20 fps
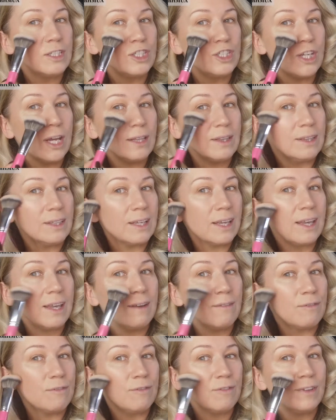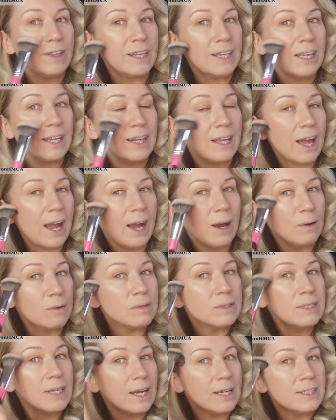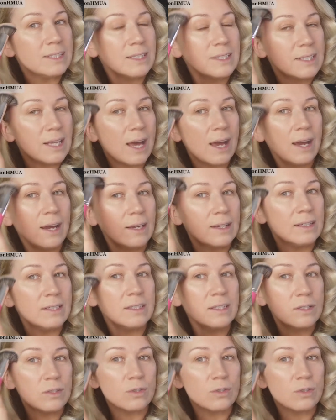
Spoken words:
gently flicking it out side to side